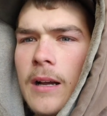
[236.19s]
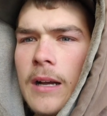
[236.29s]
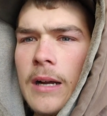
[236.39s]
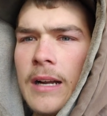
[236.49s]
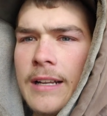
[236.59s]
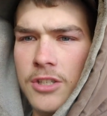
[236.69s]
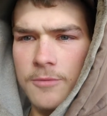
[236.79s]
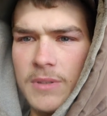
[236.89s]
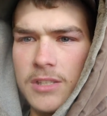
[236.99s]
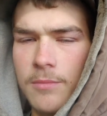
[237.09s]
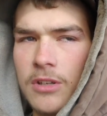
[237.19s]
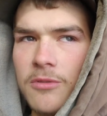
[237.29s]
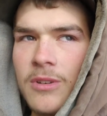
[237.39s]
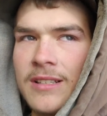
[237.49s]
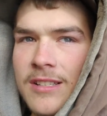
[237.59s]
There should be some
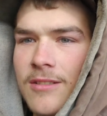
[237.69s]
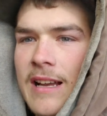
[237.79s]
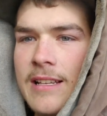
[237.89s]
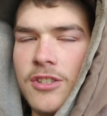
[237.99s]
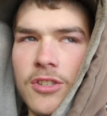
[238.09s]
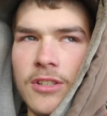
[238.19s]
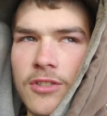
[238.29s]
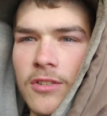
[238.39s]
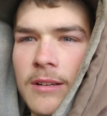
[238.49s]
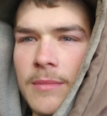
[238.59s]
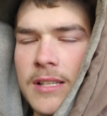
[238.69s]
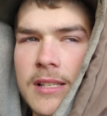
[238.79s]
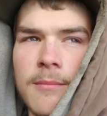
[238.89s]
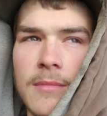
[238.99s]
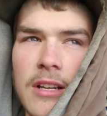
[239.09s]
good ones. You guys should enjoy them. It's
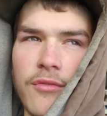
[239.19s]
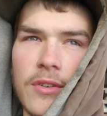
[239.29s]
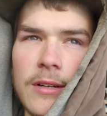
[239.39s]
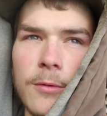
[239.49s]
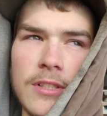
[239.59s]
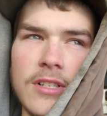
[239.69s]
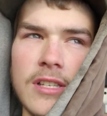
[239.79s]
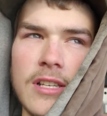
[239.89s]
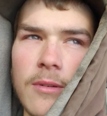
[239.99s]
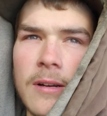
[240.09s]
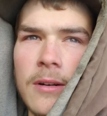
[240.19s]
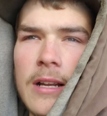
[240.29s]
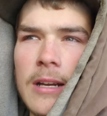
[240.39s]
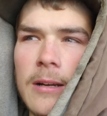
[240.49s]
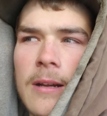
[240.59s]
something different than what you around
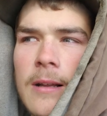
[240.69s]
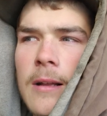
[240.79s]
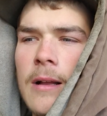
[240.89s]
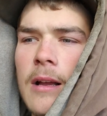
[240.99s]
here.